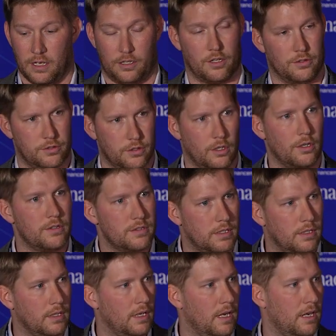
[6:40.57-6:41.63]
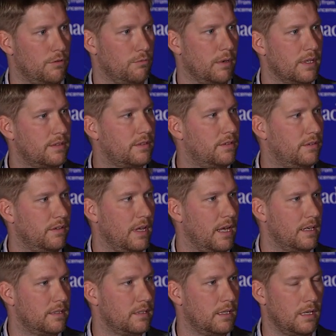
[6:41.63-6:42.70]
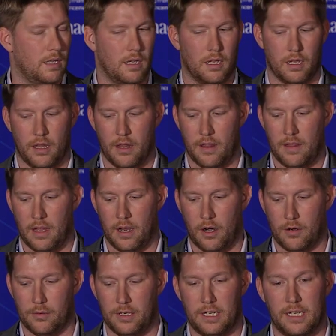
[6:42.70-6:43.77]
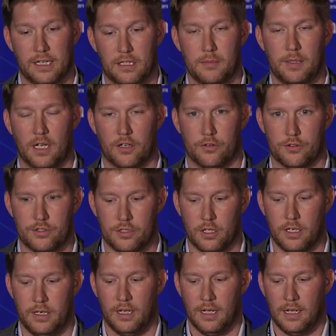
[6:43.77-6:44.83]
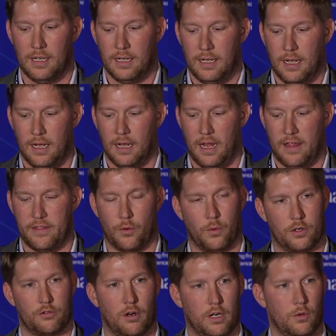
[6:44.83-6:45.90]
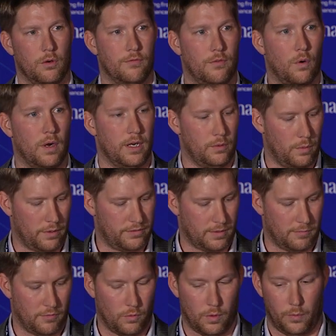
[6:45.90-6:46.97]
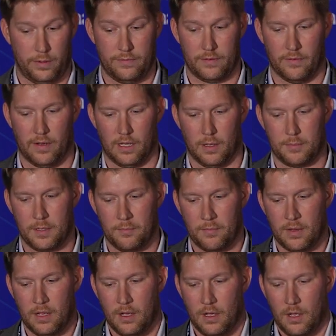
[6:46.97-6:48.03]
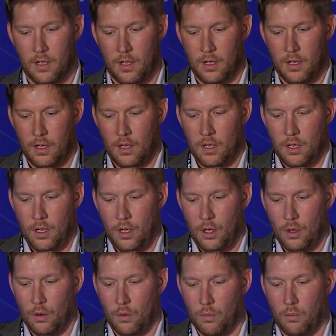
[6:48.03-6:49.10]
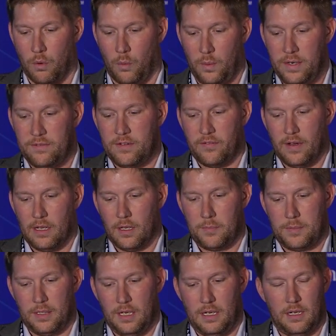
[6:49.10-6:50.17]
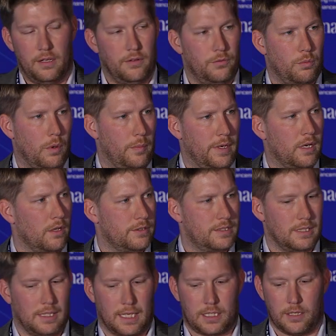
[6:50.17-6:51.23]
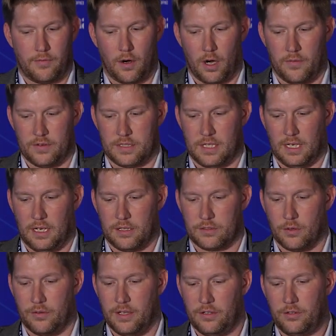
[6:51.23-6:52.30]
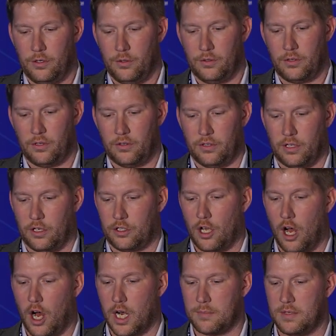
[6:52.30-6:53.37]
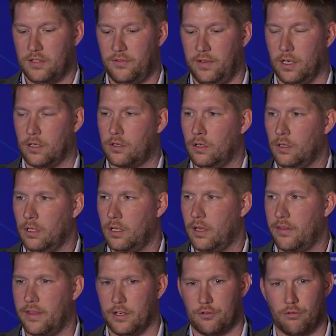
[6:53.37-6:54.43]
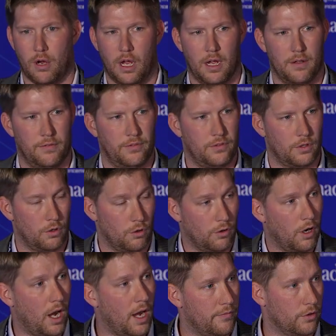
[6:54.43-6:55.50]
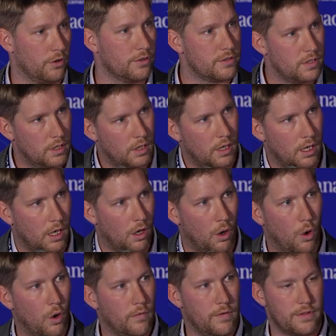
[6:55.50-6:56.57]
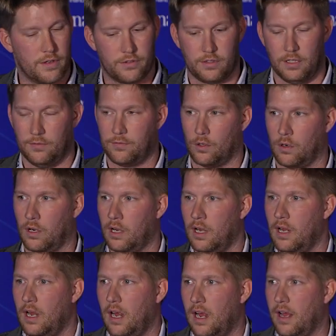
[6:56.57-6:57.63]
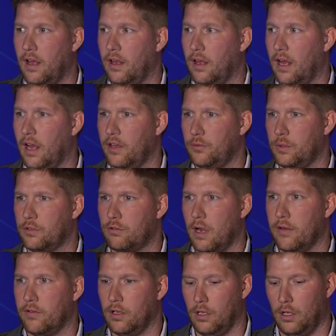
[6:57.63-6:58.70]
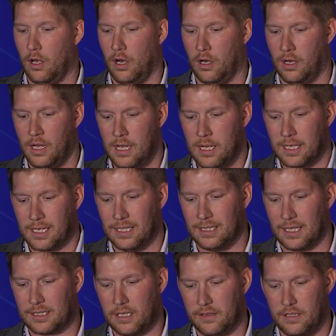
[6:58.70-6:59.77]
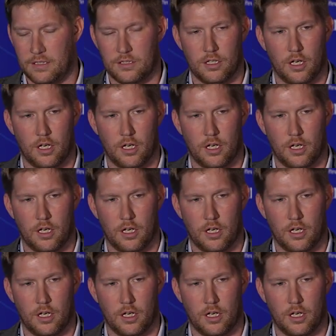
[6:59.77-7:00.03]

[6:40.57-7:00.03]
concerns and risks that are needing to be understood and that we're trying to avoid with some of what we've developed. What we've developed is what we call selective harvesting. And so this uses an autonomous vehicle that drives or hovers over the seafloor as we travel along, collecting these